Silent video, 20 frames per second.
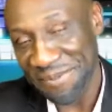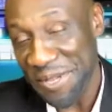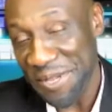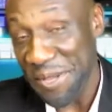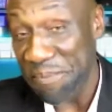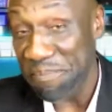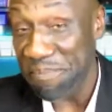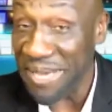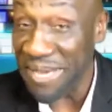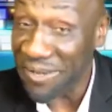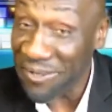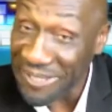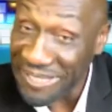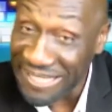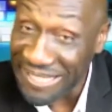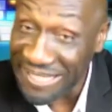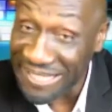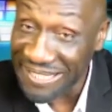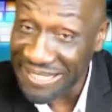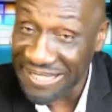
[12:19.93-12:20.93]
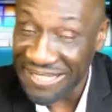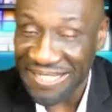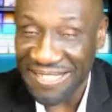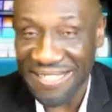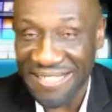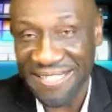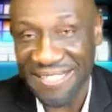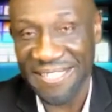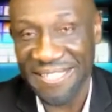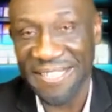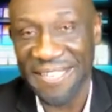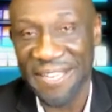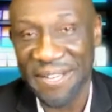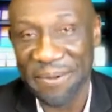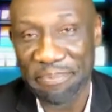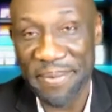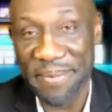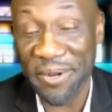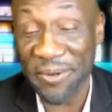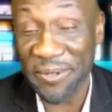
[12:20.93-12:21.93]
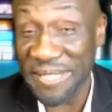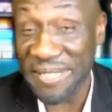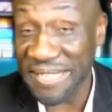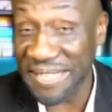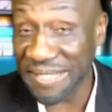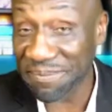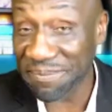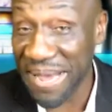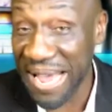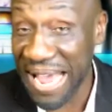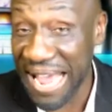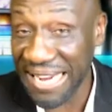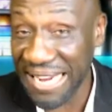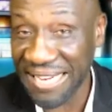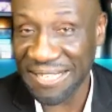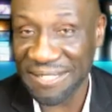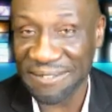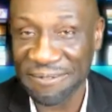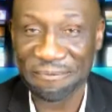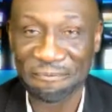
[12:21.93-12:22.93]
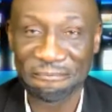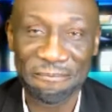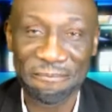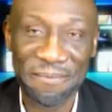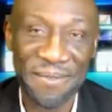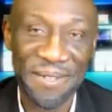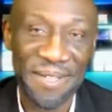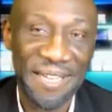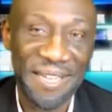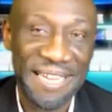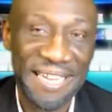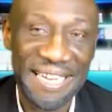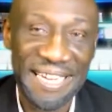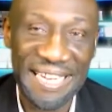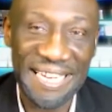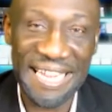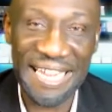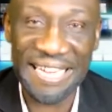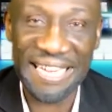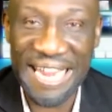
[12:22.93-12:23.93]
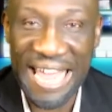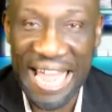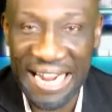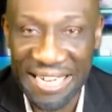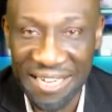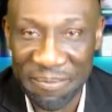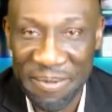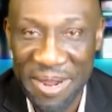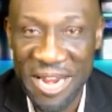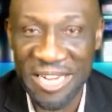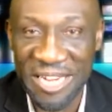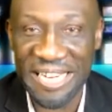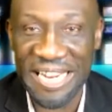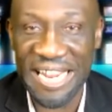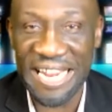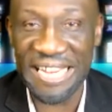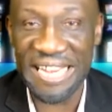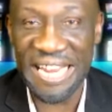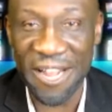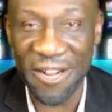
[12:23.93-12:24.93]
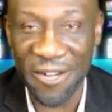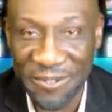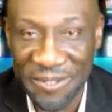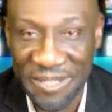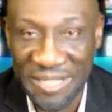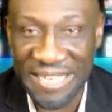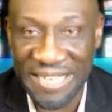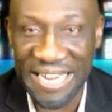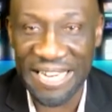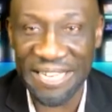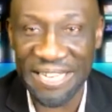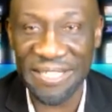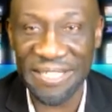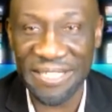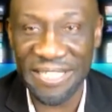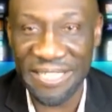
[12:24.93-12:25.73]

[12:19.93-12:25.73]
Middleton is back, getting acclimated, getting healthy, getting